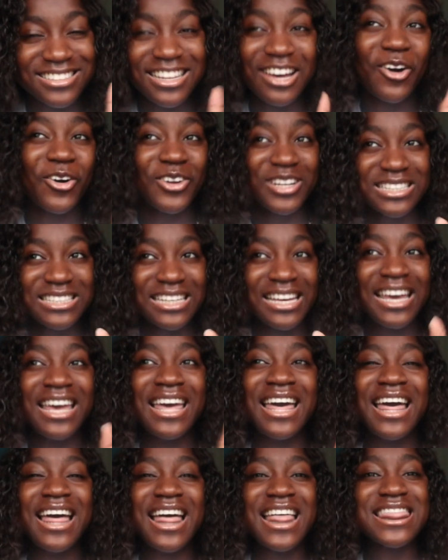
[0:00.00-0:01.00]
Like,
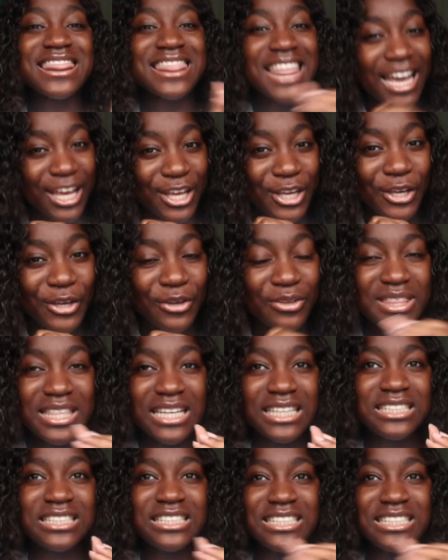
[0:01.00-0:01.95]
honestly, thank you. This